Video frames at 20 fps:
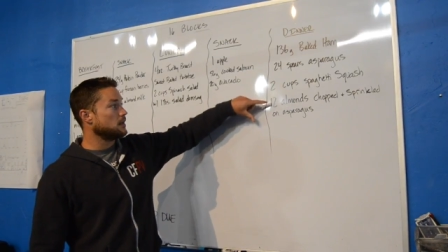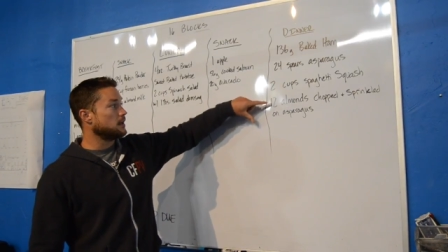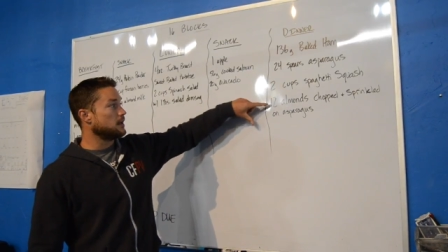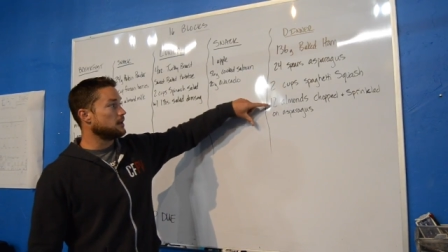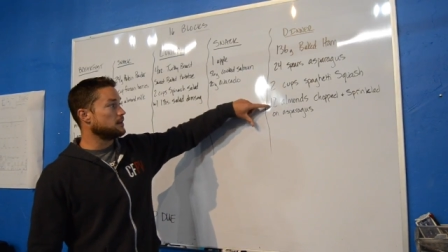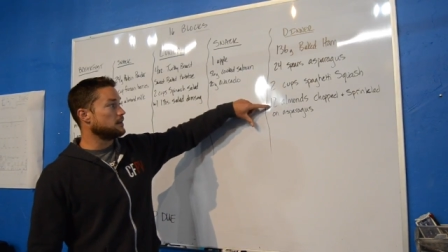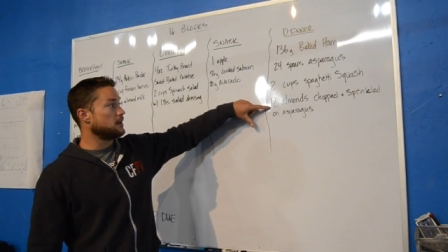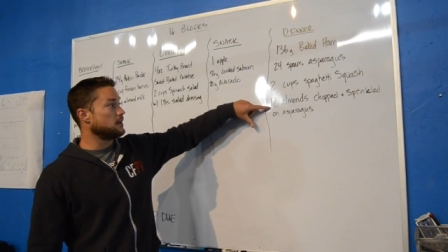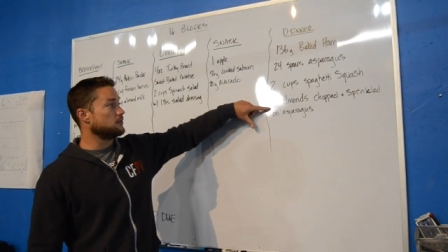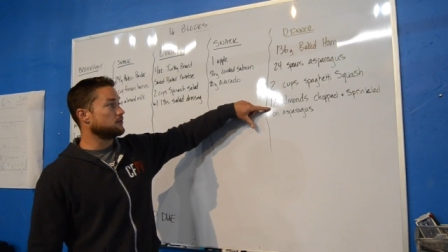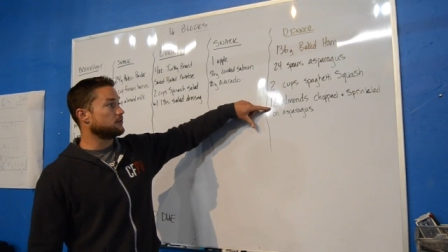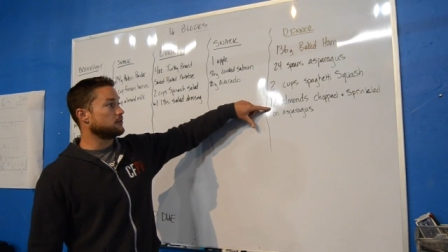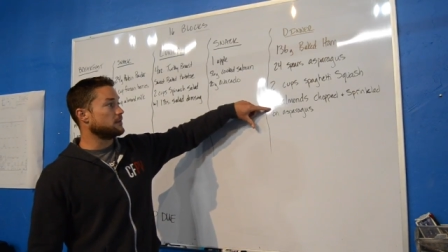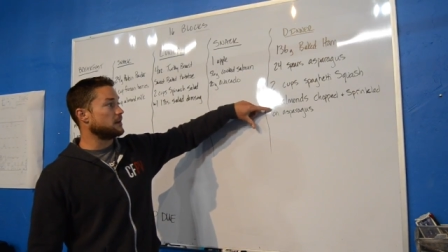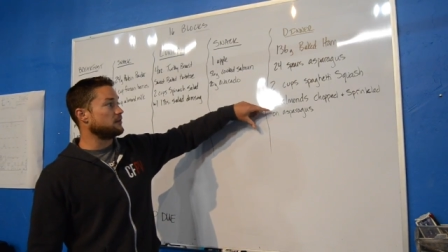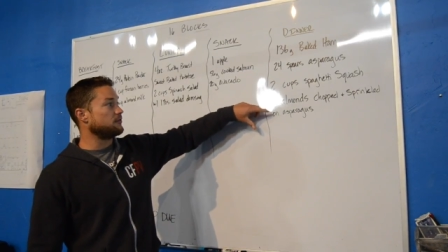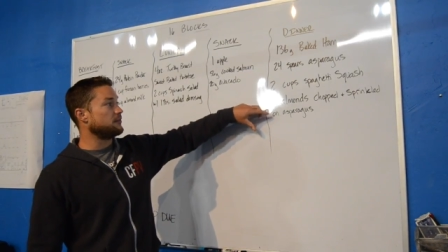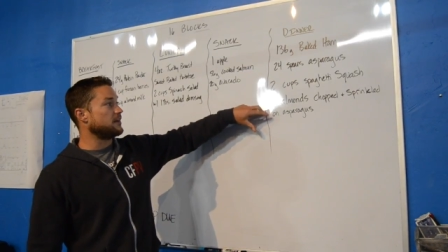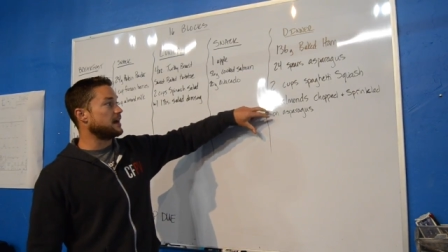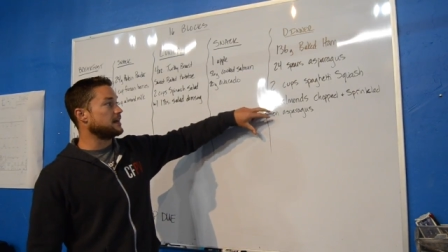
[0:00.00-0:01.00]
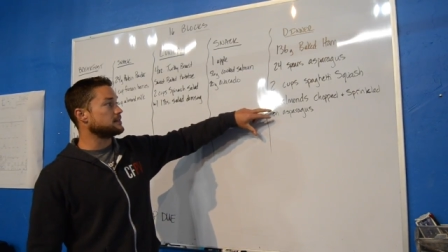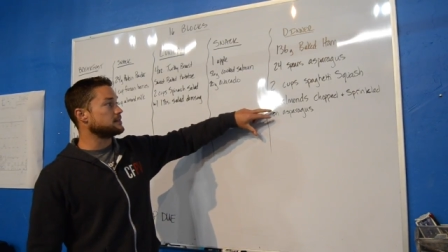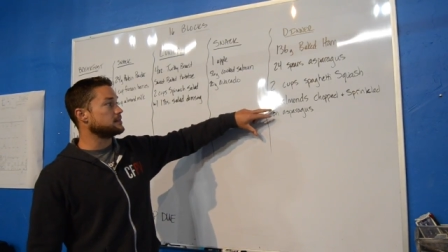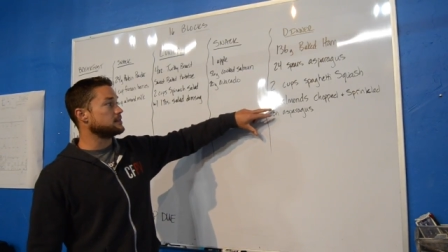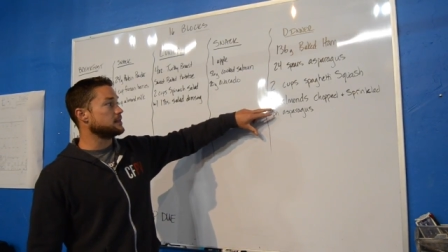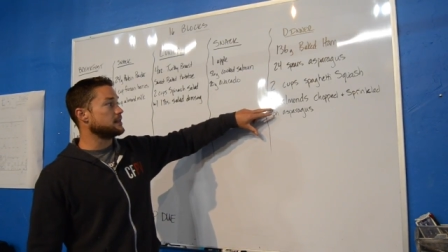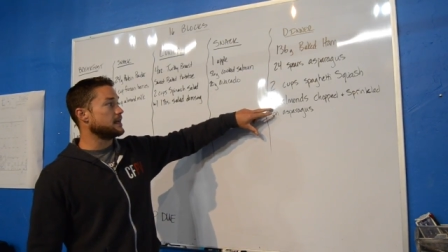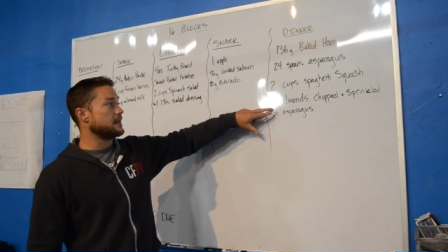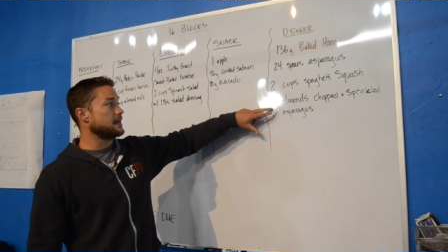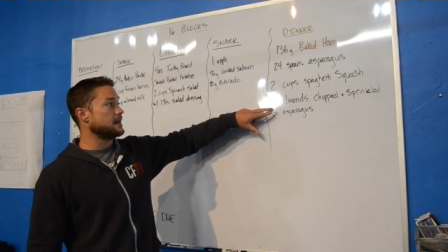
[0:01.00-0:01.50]
And then for my
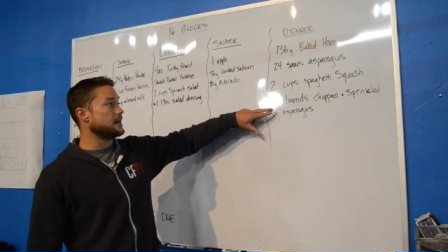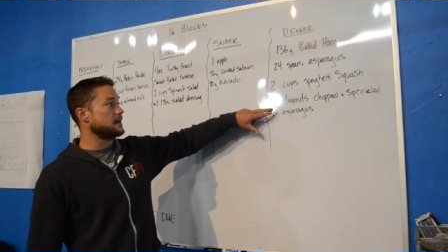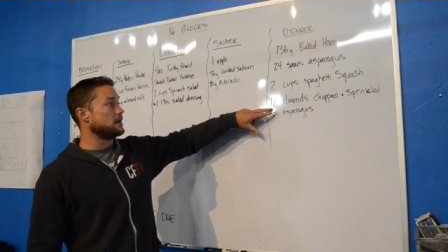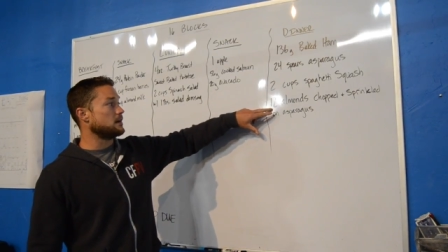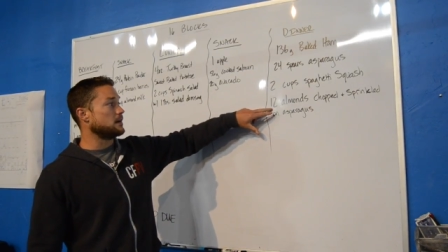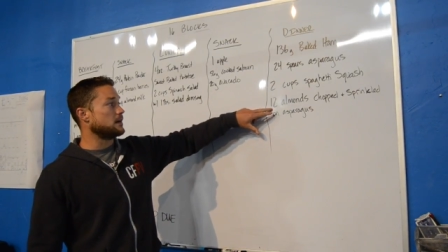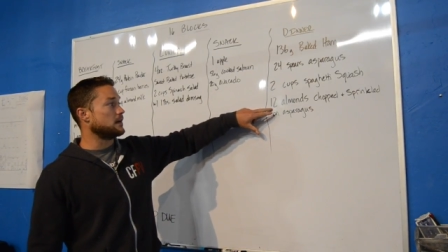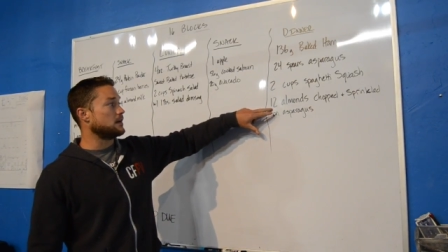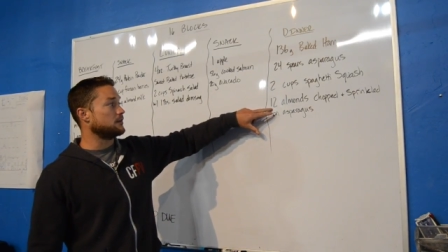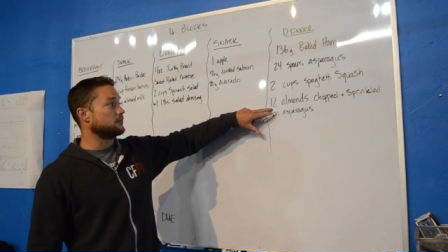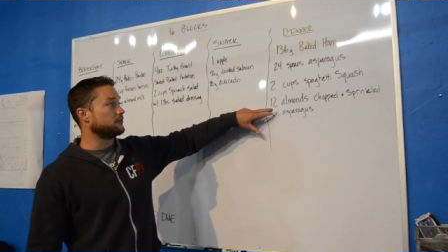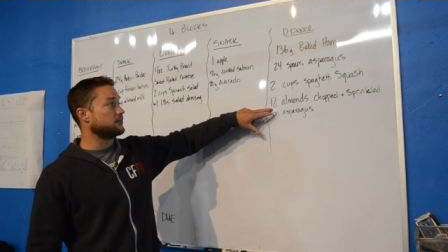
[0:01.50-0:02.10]
fats today, uh,